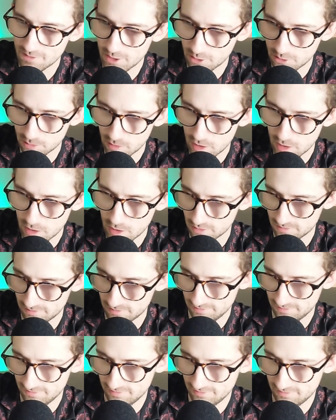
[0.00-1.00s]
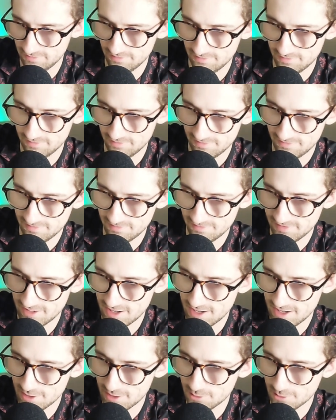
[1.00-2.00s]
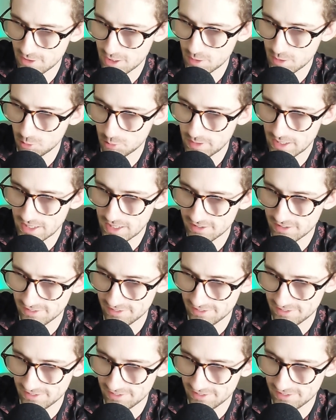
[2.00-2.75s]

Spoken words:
incredible. Yeah, incredible, mate.